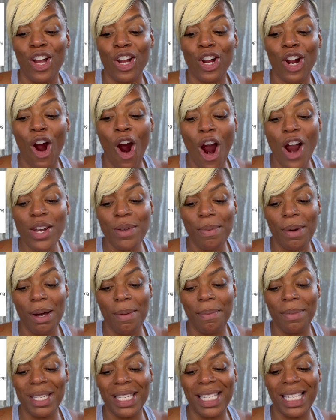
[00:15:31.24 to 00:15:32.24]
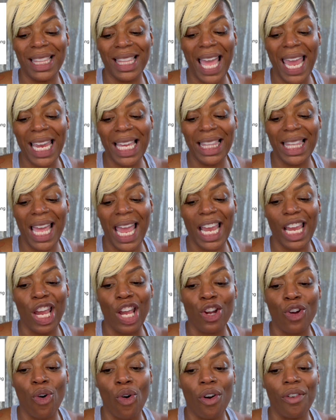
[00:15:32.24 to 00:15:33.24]
cardamom, ylang ylang,
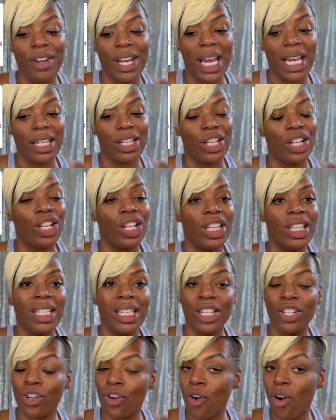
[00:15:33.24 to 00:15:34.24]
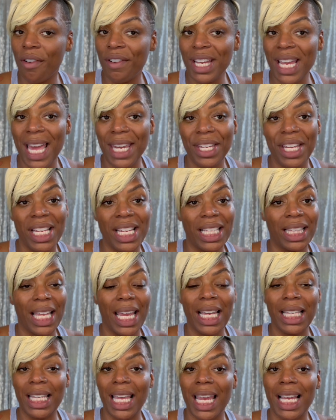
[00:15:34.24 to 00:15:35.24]
and coriander. Coriander and
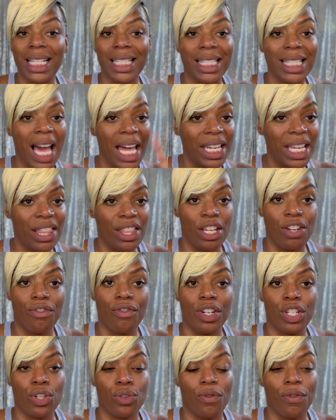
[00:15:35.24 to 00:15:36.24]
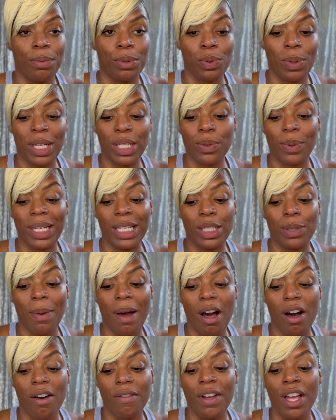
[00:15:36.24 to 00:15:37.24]
ylang ylang is not in the original from
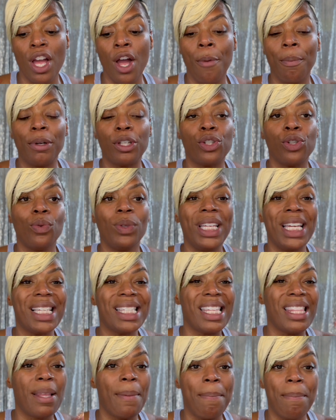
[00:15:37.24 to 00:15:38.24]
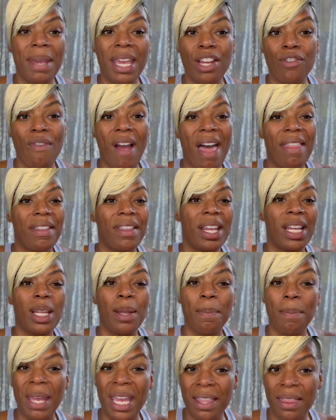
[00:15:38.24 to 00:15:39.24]
2012. Patchouli is in the mid rather
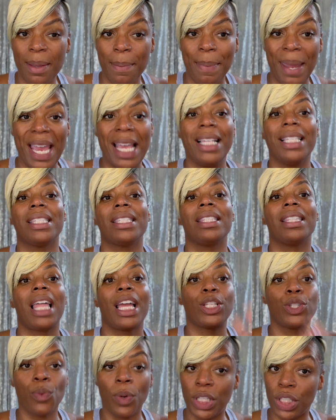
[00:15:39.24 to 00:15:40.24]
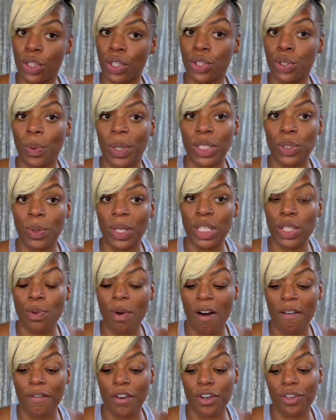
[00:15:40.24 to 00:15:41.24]
than in the base, like the
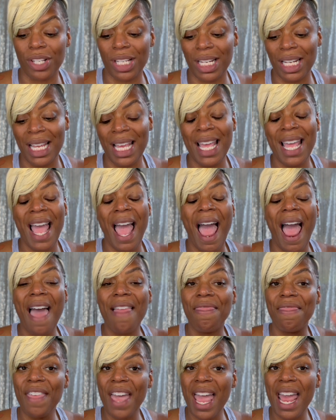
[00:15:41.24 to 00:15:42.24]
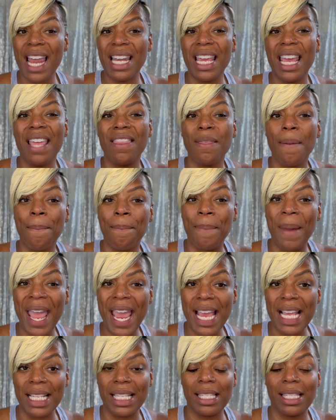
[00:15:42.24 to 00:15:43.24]
2012 version. And then in the
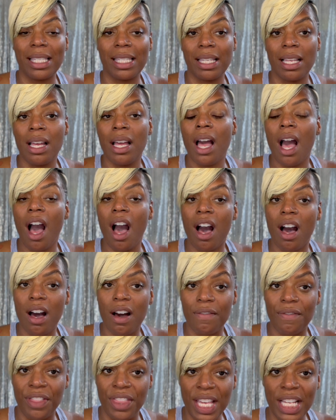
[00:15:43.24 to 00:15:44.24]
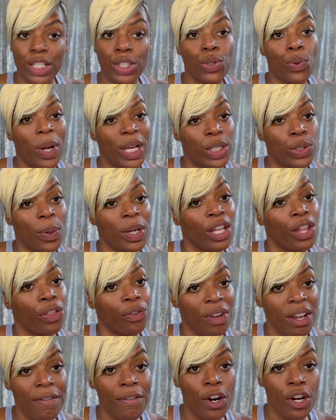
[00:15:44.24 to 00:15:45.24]
base of this
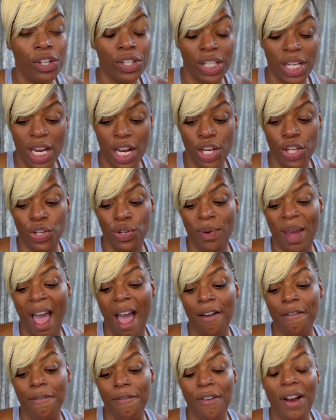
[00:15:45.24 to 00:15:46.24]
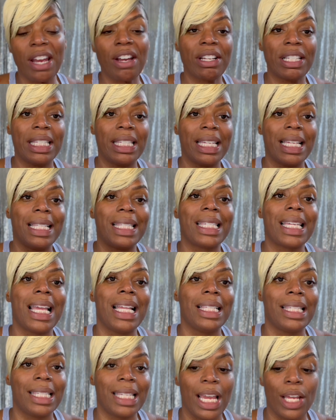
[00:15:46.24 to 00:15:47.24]
2023 version, you have frankincense
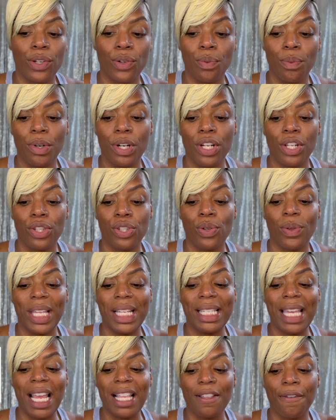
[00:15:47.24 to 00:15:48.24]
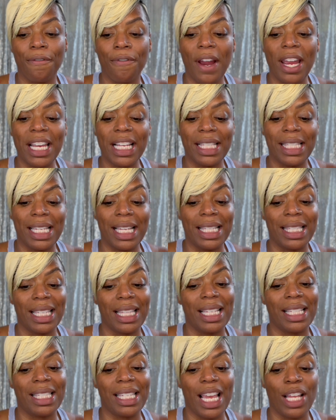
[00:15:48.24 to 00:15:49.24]
and sandalwood. So they take the frankincense and
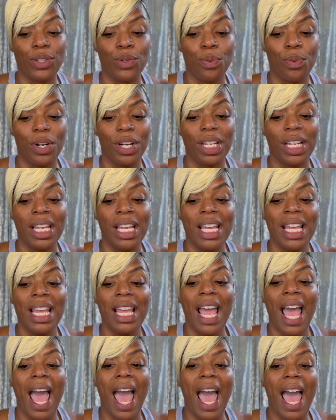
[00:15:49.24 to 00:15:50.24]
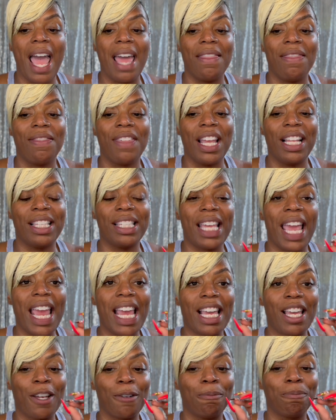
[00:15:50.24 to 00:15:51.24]
the sandalwood, and they
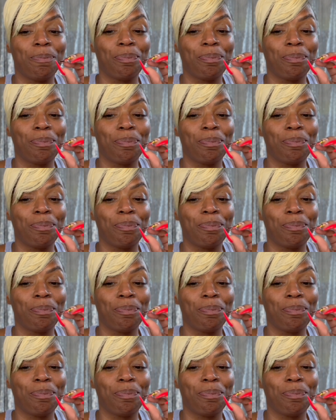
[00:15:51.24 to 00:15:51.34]
take